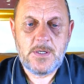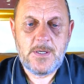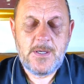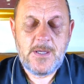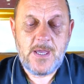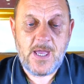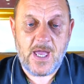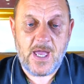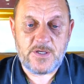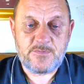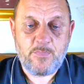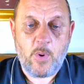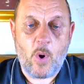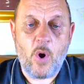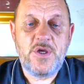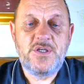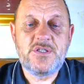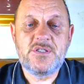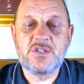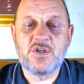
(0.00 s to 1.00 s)
It is
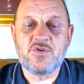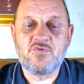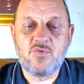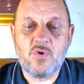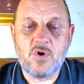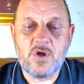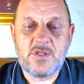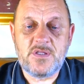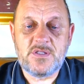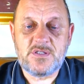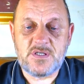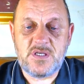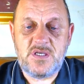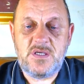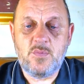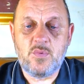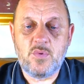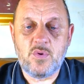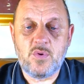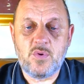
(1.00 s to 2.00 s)
poisoned and rotten tree
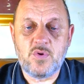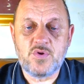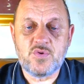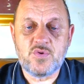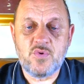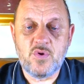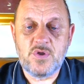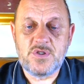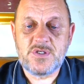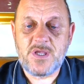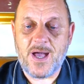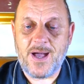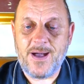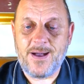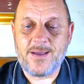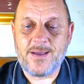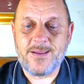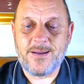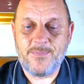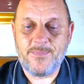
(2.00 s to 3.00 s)
whose roots
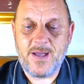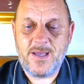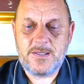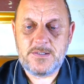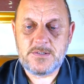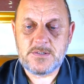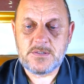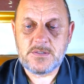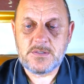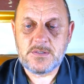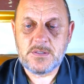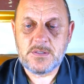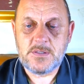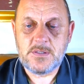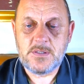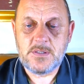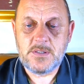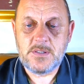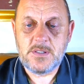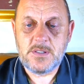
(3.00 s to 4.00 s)
are Hamas.
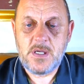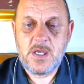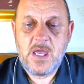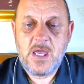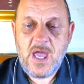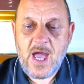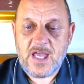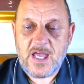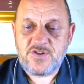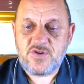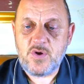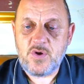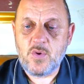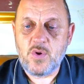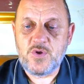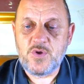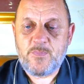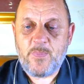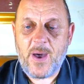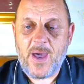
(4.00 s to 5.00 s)
Israel,
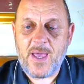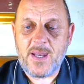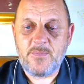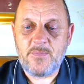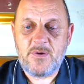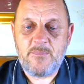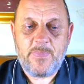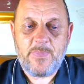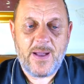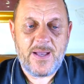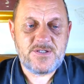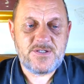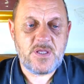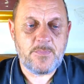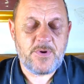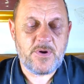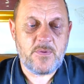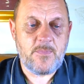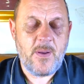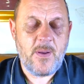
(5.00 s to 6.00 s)
whose parliament passed a
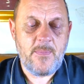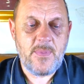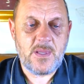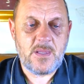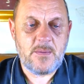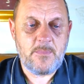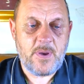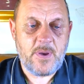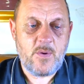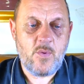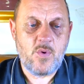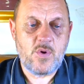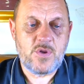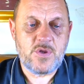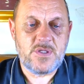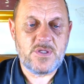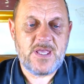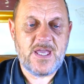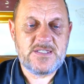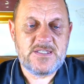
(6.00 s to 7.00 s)
preliminary bill
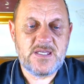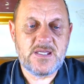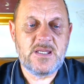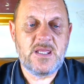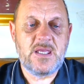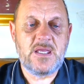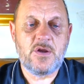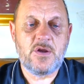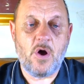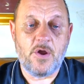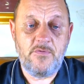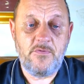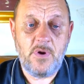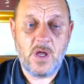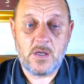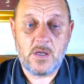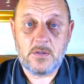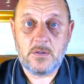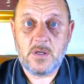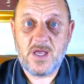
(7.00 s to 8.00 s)
to designate
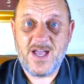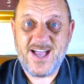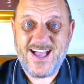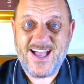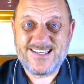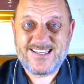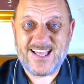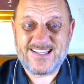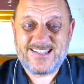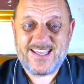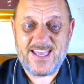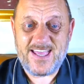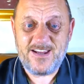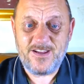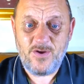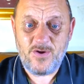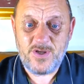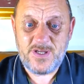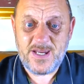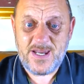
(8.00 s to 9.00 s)
UNRWA as a
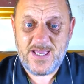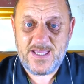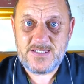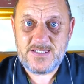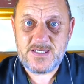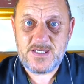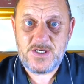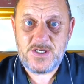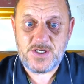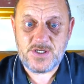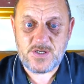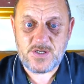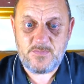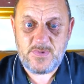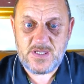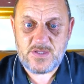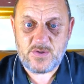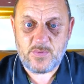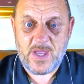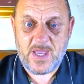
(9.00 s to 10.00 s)
terror organisation in
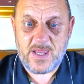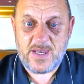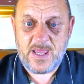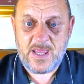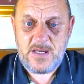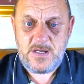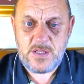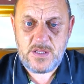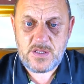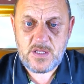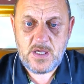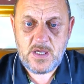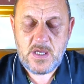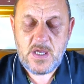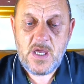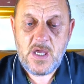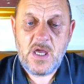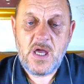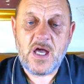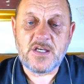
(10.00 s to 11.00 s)
May 29th,
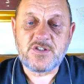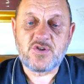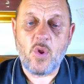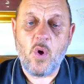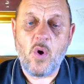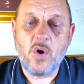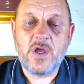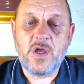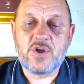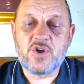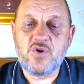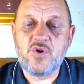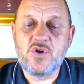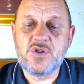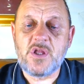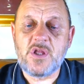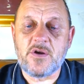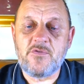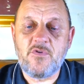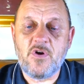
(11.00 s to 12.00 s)
has long
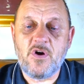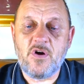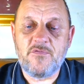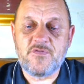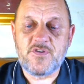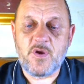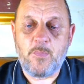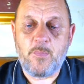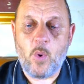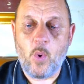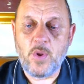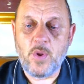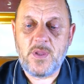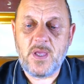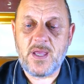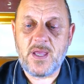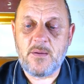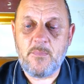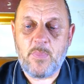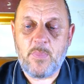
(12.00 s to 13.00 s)
accused UNRWA of
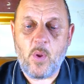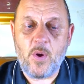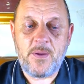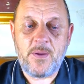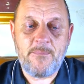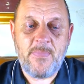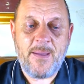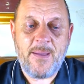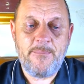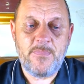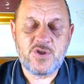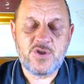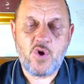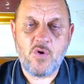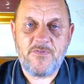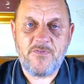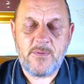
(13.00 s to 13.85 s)
supporting and employing members of